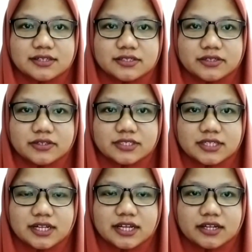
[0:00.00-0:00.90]

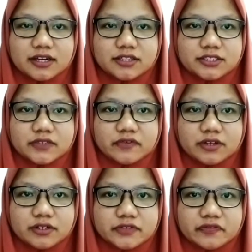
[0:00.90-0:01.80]
social and cultural
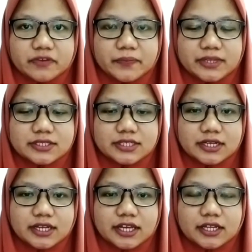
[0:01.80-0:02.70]
values for present
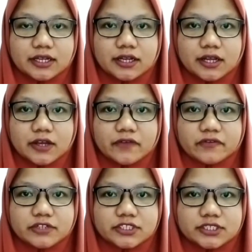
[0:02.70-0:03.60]
and
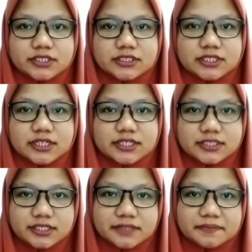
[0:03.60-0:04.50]
future
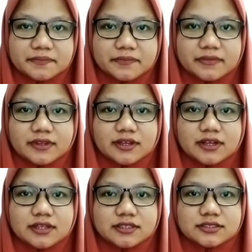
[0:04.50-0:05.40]
generations.
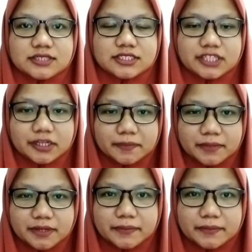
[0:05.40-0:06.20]
Sustainable